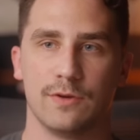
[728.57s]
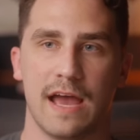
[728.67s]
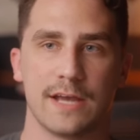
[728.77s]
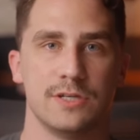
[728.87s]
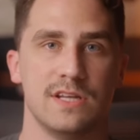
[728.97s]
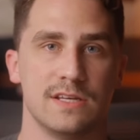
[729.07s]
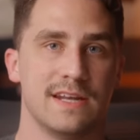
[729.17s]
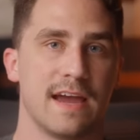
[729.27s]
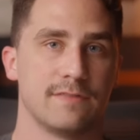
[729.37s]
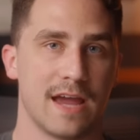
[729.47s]
actually doesn't
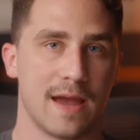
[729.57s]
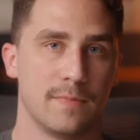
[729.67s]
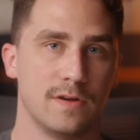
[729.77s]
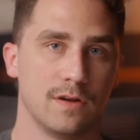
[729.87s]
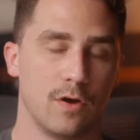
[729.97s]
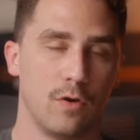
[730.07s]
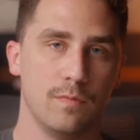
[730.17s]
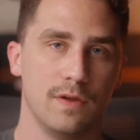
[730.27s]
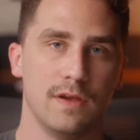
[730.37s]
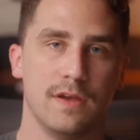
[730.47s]
have to happen on a home